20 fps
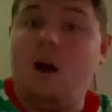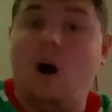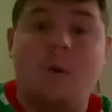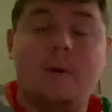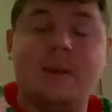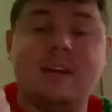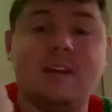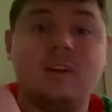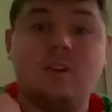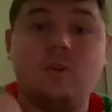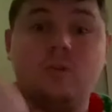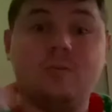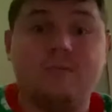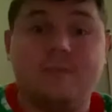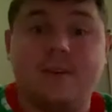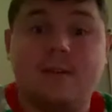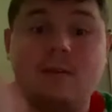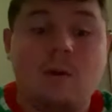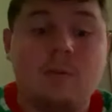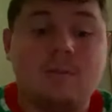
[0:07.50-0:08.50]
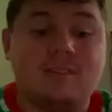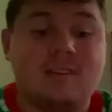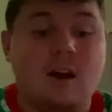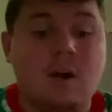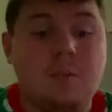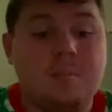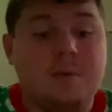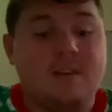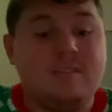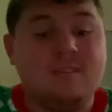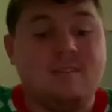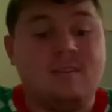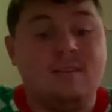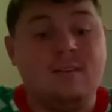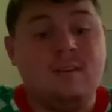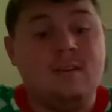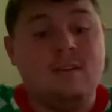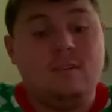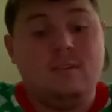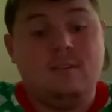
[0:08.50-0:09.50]
all we need to do is figure out what's in our present.
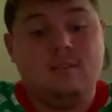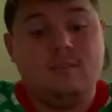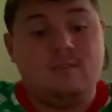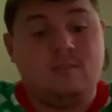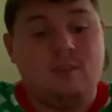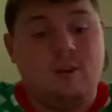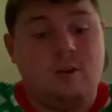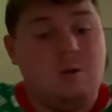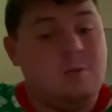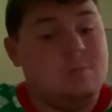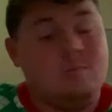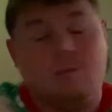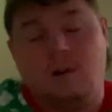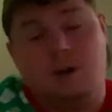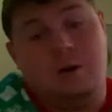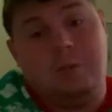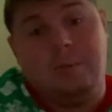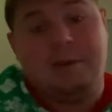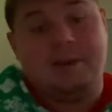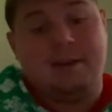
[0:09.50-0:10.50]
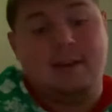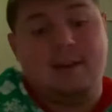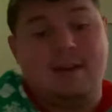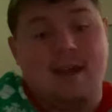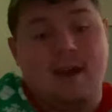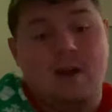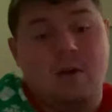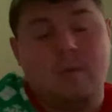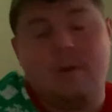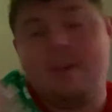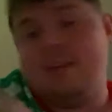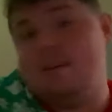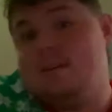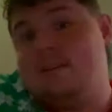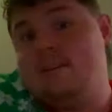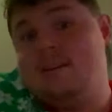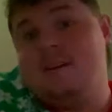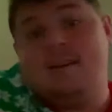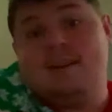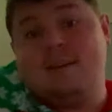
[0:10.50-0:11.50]
So all we need now
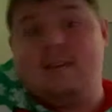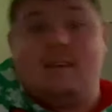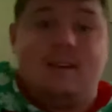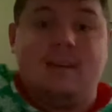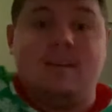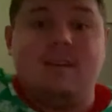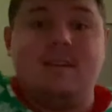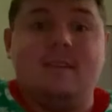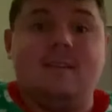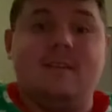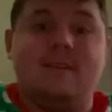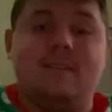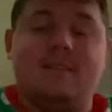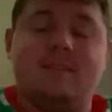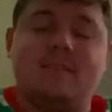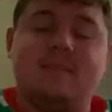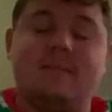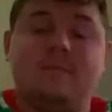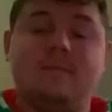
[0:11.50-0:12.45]
is, is,